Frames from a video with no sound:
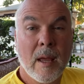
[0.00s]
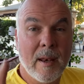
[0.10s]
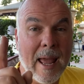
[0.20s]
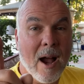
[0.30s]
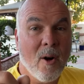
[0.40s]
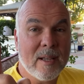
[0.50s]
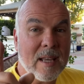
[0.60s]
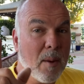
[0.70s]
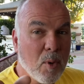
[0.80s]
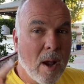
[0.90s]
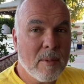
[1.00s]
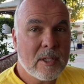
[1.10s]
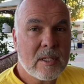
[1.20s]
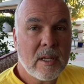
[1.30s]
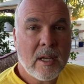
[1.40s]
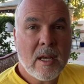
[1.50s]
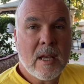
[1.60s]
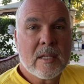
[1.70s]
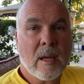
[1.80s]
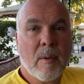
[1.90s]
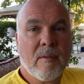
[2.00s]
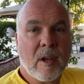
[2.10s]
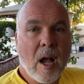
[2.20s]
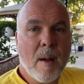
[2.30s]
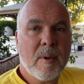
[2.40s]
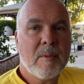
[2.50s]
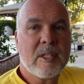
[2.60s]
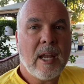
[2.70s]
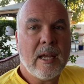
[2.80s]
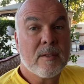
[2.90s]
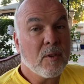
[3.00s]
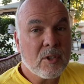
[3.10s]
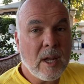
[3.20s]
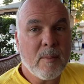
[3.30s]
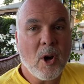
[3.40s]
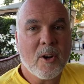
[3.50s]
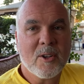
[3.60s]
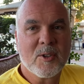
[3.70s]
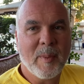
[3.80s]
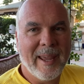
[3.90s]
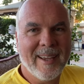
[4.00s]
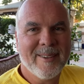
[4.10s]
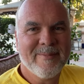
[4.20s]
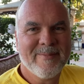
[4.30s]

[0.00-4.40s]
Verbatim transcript: Now, as I promised, some of the common mistakes first-time gardeners make.